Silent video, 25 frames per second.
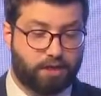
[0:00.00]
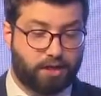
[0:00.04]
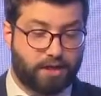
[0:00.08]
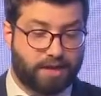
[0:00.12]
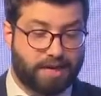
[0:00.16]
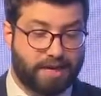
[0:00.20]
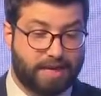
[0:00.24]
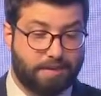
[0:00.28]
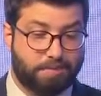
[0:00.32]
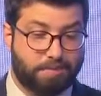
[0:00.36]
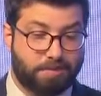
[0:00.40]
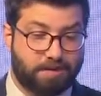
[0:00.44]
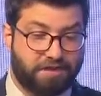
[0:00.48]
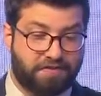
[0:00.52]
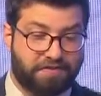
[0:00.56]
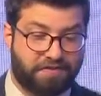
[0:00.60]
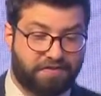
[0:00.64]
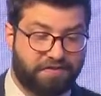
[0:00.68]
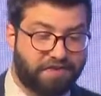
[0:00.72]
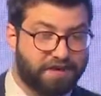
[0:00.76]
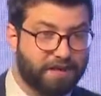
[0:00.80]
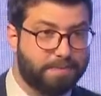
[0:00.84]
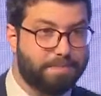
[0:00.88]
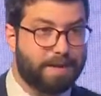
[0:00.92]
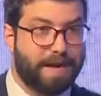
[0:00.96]
enable a
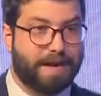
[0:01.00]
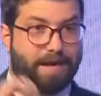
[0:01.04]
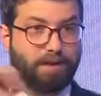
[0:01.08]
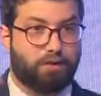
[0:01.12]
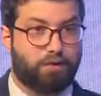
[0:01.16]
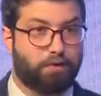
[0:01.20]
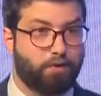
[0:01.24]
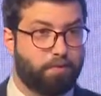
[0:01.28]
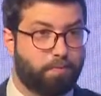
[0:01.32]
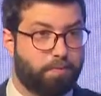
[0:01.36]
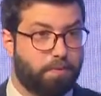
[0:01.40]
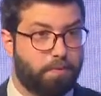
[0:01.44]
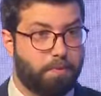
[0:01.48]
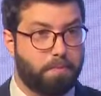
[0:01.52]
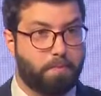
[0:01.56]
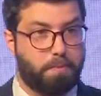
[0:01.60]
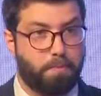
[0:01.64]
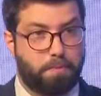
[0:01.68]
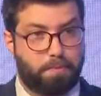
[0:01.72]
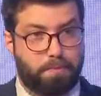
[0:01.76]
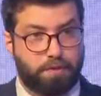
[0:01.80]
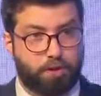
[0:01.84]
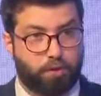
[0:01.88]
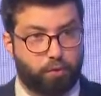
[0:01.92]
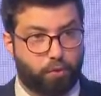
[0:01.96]
feedback loop
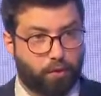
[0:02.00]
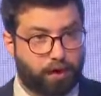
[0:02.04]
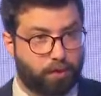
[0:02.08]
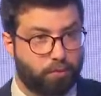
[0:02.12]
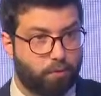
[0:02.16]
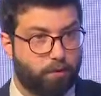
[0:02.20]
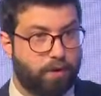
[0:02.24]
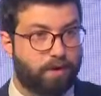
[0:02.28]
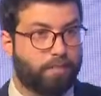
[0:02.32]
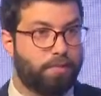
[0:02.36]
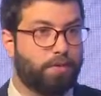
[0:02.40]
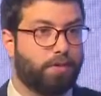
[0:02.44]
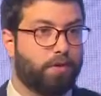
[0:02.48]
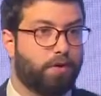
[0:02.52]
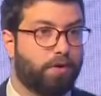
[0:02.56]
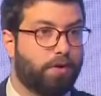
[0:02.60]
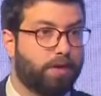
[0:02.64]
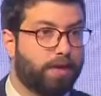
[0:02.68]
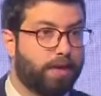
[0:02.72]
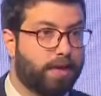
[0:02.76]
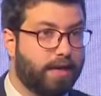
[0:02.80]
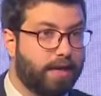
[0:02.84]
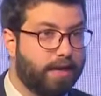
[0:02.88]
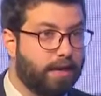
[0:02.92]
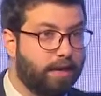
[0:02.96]
between one
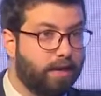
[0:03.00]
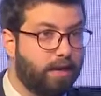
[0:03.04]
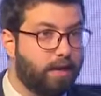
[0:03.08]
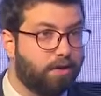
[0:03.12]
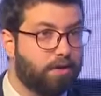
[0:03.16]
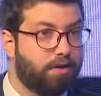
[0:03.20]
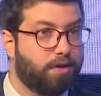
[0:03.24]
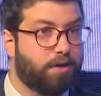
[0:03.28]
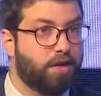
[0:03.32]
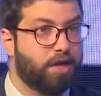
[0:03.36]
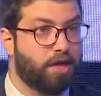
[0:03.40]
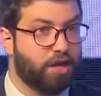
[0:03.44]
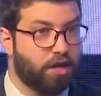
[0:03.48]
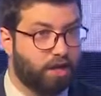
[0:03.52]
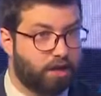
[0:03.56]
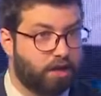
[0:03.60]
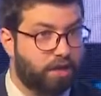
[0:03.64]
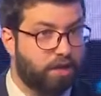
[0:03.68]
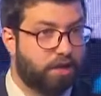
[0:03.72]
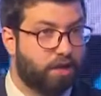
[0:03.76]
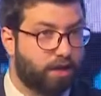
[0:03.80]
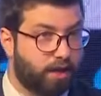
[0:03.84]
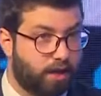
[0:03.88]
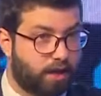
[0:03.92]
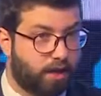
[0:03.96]
employee and another
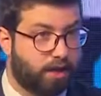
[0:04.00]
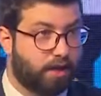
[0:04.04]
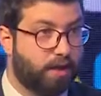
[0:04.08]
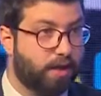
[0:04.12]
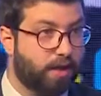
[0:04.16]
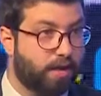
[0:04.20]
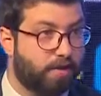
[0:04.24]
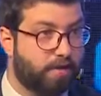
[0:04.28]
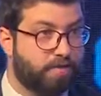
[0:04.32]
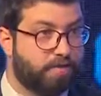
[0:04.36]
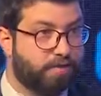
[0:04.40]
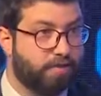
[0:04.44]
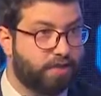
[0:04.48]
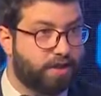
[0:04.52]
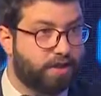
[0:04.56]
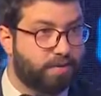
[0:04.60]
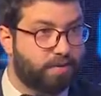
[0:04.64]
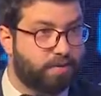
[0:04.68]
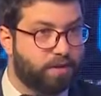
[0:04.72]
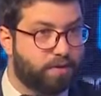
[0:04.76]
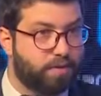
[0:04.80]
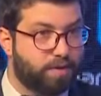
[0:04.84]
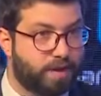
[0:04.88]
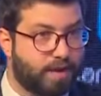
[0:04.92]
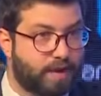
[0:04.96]
for them
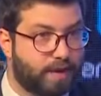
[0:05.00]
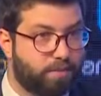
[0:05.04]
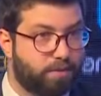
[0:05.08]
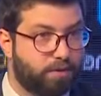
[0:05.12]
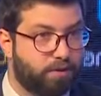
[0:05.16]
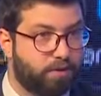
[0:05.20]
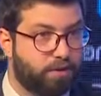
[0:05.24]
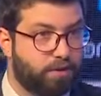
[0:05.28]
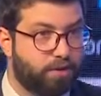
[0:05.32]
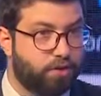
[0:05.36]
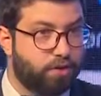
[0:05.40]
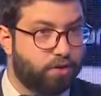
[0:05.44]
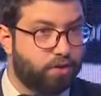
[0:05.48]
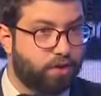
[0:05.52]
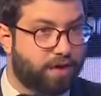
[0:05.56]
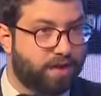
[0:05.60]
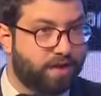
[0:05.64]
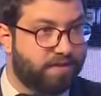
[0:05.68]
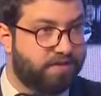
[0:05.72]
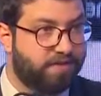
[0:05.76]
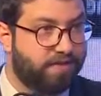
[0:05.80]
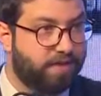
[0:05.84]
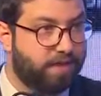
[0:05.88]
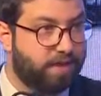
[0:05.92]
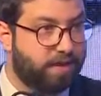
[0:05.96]
to be able to
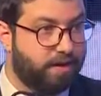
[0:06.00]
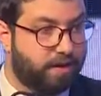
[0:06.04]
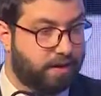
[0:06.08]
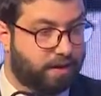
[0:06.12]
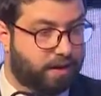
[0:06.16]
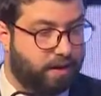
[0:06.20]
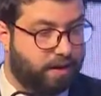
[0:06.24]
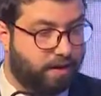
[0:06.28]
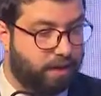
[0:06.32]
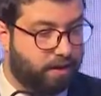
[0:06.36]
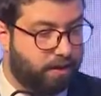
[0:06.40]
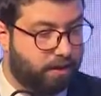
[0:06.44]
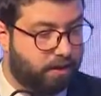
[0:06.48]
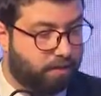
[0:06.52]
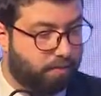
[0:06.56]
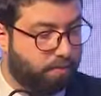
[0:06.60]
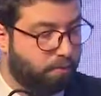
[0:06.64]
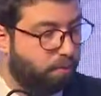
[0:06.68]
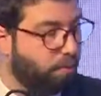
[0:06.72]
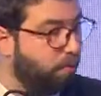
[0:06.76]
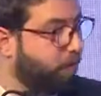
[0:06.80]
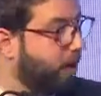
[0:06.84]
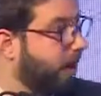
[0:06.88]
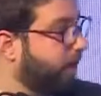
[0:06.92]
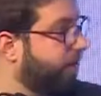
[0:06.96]
innovate
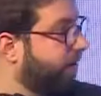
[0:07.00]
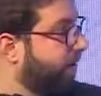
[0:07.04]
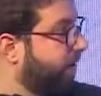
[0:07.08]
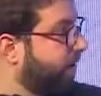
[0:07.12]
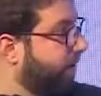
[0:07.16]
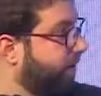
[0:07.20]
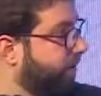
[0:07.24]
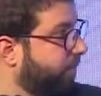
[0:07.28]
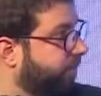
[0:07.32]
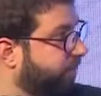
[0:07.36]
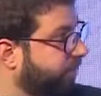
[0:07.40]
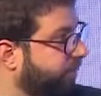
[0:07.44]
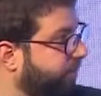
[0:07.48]
more rapidly?